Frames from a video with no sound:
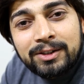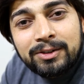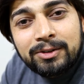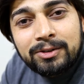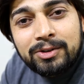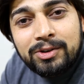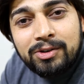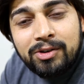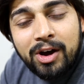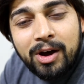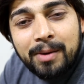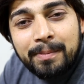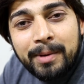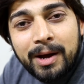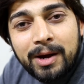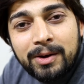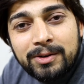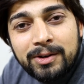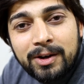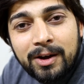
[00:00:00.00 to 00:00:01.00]
to
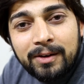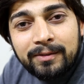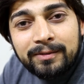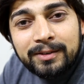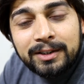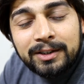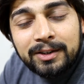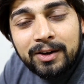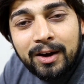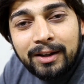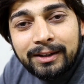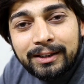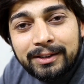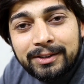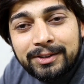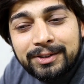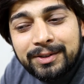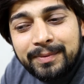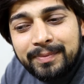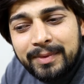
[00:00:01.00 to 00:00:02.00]
drop out of the
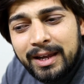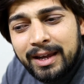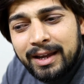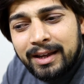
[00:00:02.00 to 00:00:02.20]
college.